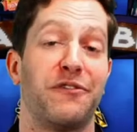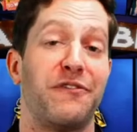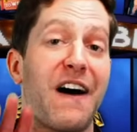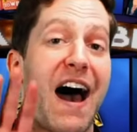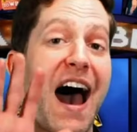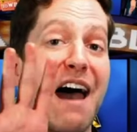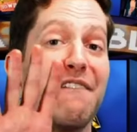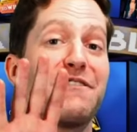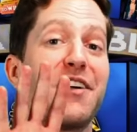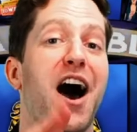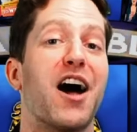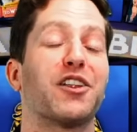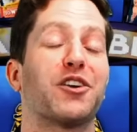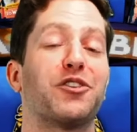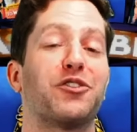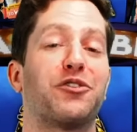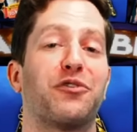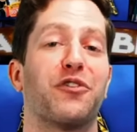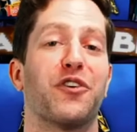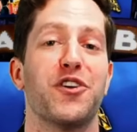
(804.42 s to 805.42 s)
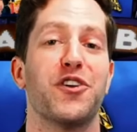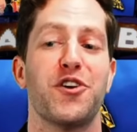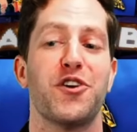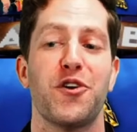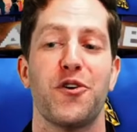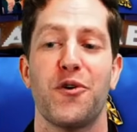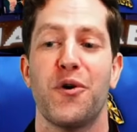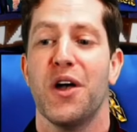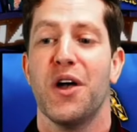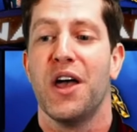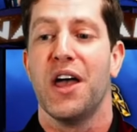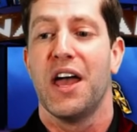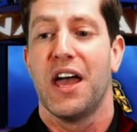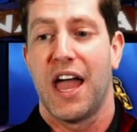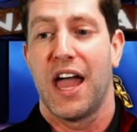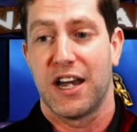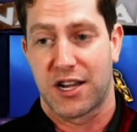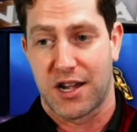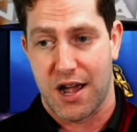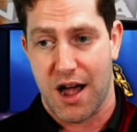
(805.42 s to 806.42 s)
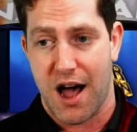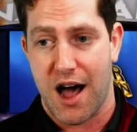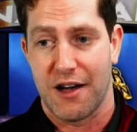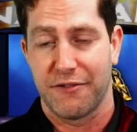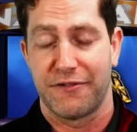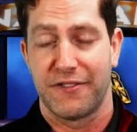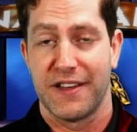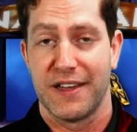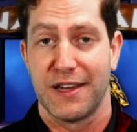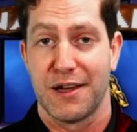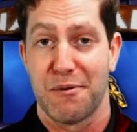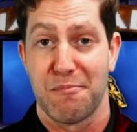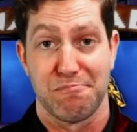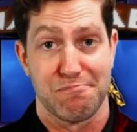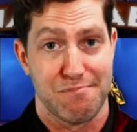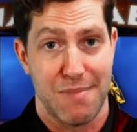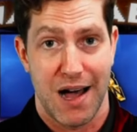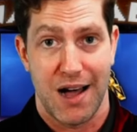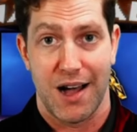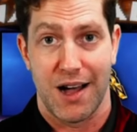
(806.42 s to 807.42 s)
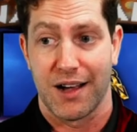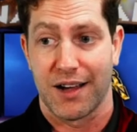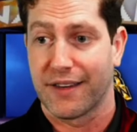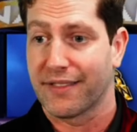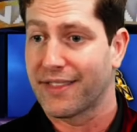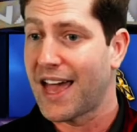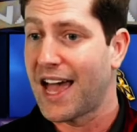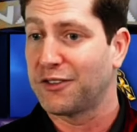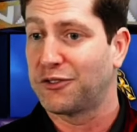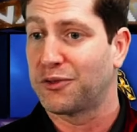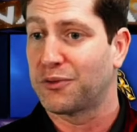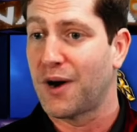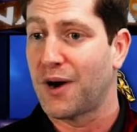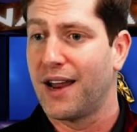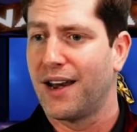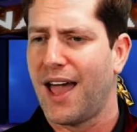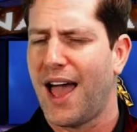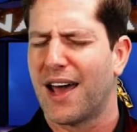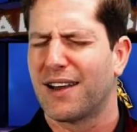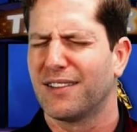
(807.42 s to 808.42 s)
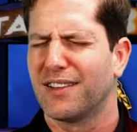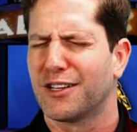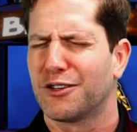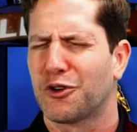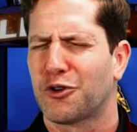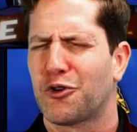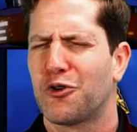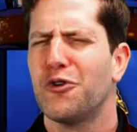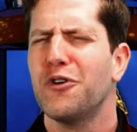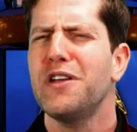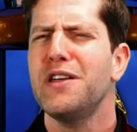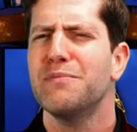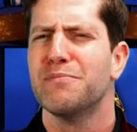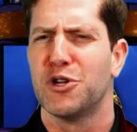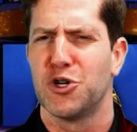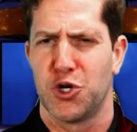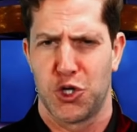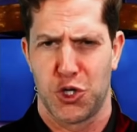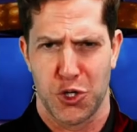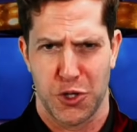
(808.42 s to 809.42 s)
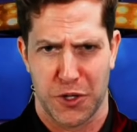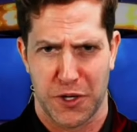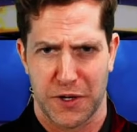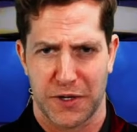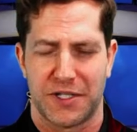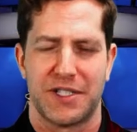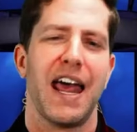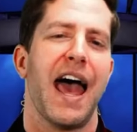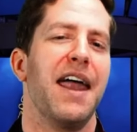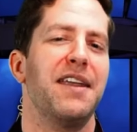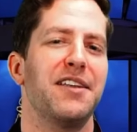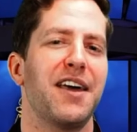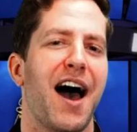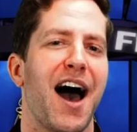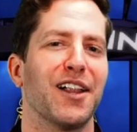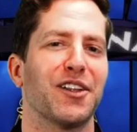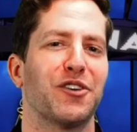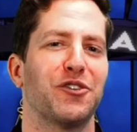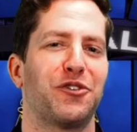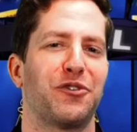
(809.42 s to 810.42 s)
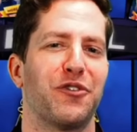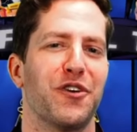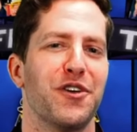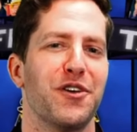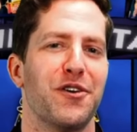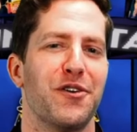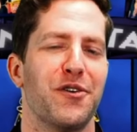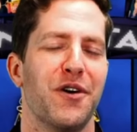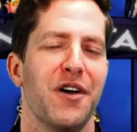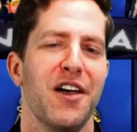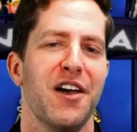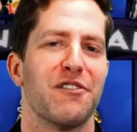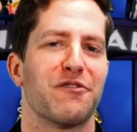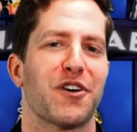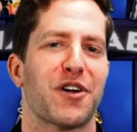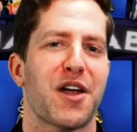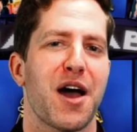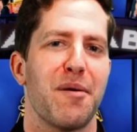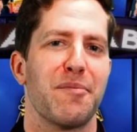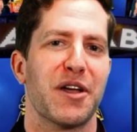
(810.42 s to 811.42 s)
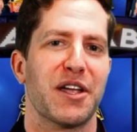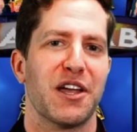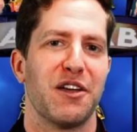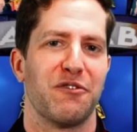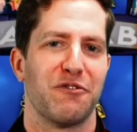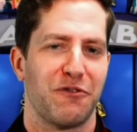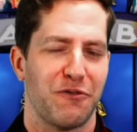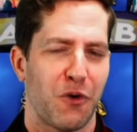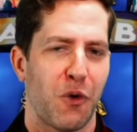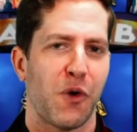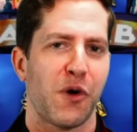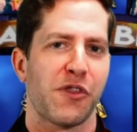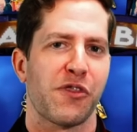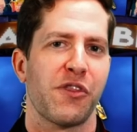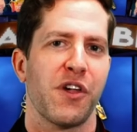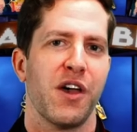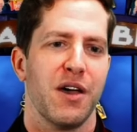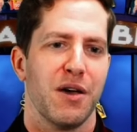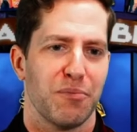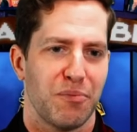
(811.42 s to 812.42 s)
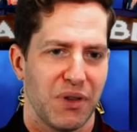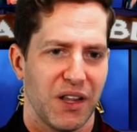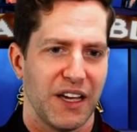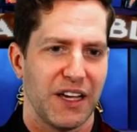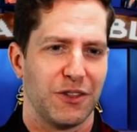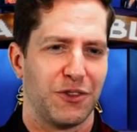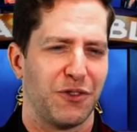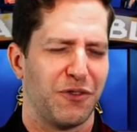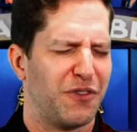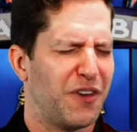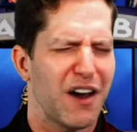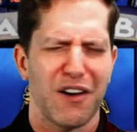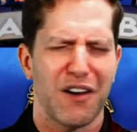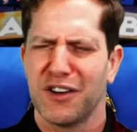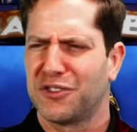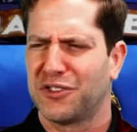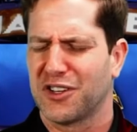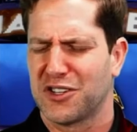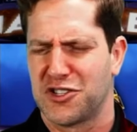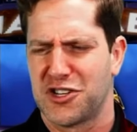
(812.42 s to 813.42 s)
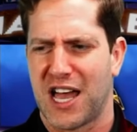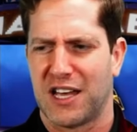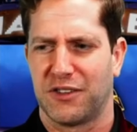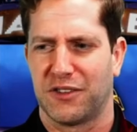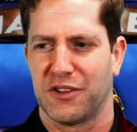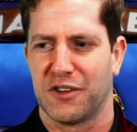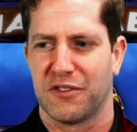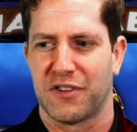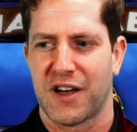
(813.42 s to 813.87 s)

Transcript: Five dollars for you and coffee mug. That's right. Add a little cream and sugar. Ten dollars for you for coming in fourth place. Very suggestive.